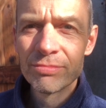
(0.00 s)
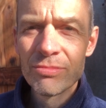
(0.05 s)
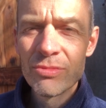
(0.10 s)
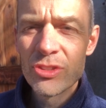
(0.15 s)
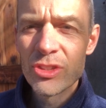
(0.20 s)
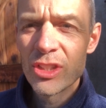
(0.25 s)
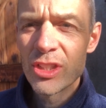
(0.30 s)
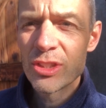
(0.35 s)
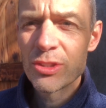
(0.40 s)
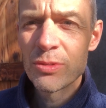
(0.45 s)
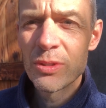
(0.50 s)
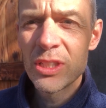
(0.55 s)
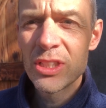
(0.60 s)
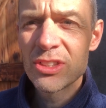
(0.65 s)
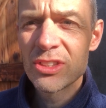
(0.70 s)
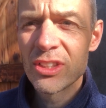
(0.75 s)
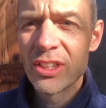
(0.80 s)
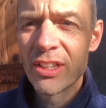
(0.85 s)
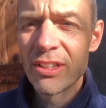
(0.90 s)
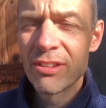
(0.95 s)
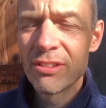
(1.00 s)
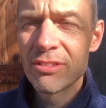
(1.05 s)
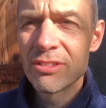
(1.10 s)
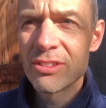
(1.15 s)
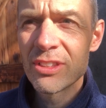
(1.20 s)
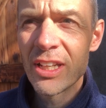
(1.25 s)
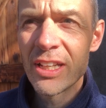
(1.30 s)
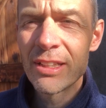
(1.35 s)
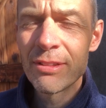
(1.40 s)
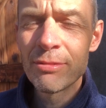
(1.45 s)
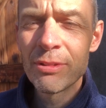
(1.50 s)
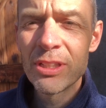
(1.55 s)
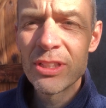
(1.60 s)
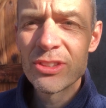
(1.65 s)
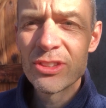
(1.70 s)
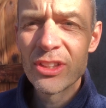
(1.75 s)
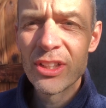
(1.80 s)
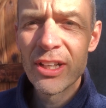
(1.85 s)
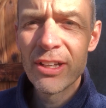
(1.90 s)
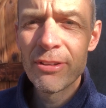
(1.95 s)
6 weeks ago, 8
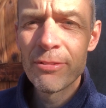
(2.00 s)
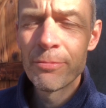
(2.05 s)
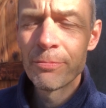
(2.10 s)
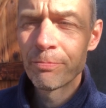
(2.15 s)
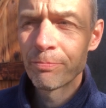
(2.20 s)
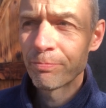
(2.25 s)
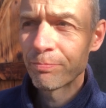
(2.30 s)
weeks ago,